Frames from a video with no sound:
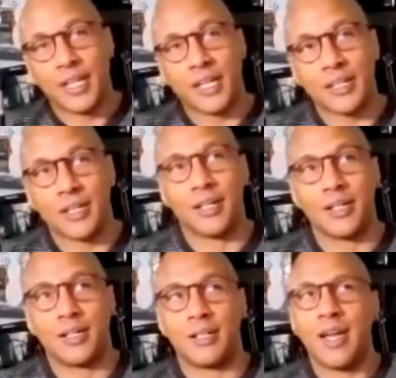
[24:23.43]
And
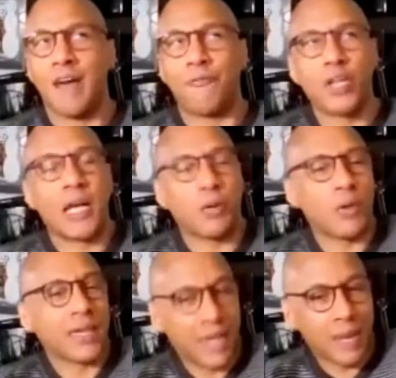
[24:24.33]
I feel like
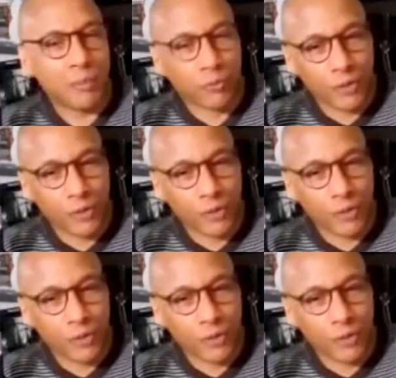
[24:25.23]
when I came